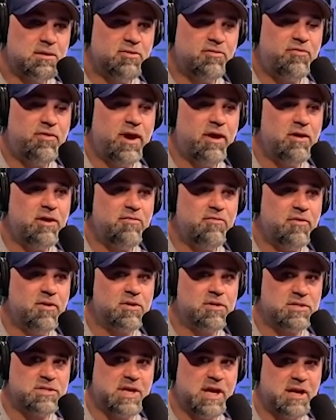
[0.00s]
The very
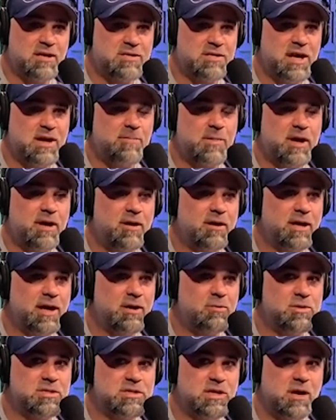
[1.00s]
first time I hung
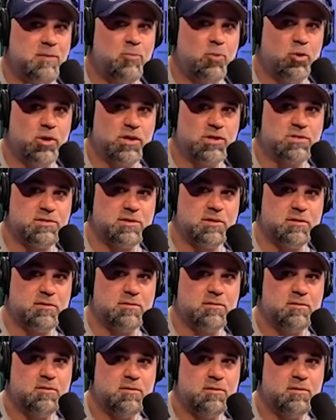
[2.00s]
out with Tom Morningstar.